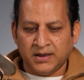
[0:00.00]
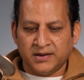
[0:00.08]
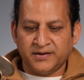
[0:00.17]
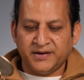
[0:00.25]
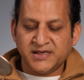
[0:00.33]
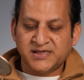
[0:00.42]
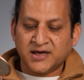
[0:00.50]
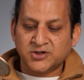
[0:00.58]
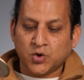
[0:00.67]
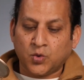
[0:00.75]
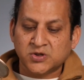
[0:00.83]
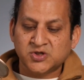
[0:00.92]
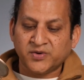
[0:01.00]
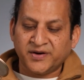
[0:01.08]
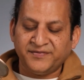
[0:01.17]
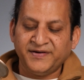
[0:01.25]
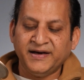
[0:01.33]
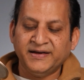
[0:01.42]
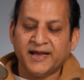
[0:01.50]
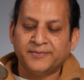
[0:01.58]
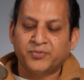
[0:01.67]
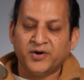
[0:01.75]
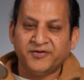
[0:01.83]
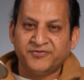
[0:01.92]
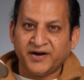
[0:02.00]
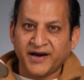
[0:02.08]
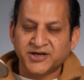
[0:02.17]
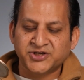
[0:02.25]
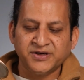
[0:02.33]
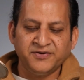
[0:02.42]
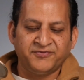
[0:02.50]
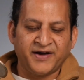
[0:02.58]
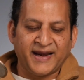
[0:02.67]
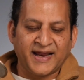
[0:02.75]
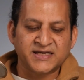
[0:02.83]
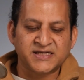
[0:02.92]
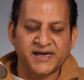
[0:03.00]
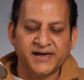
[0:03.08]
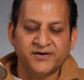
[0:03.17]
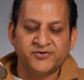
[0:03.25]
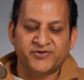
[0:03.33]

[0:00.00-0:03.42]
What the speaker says: The research also revealed that proliferation financing,